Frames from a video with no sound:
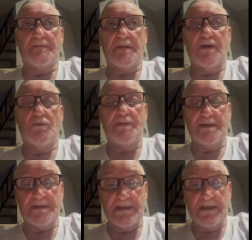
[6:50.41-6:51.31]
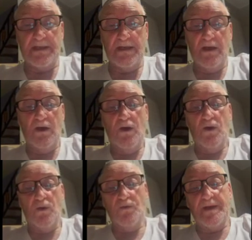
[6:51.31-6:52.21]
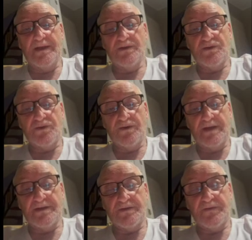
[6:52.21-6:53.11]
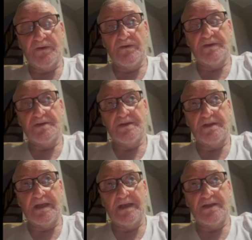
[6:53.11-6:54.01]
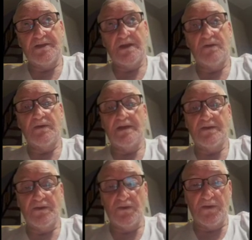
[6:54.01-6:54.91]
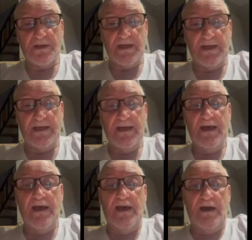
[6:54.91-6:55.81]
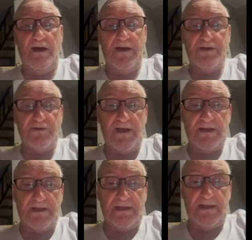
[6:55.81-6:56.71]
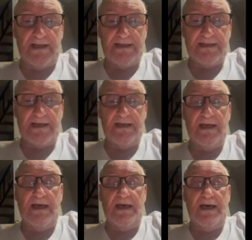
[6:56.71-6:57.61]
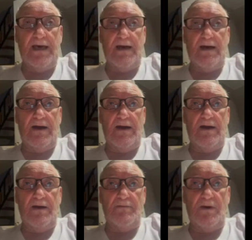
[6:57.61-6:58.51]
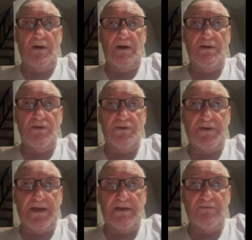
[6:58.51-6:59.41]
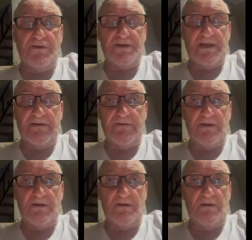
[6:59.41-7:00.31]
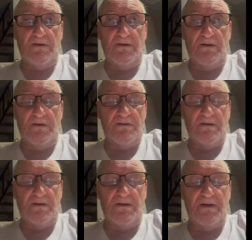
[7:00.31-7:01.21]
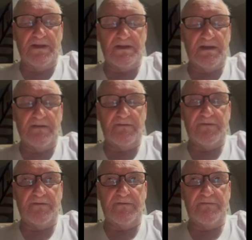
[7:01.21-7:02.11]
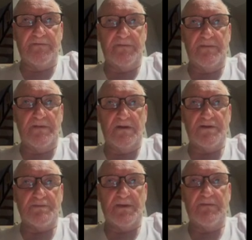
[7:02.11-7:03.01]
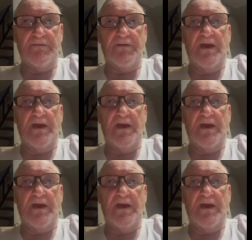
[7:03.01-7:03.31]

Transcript: LBC, who then transfer it to DHL in the UK. I tracked the letter, and they received it on the 19th of last month,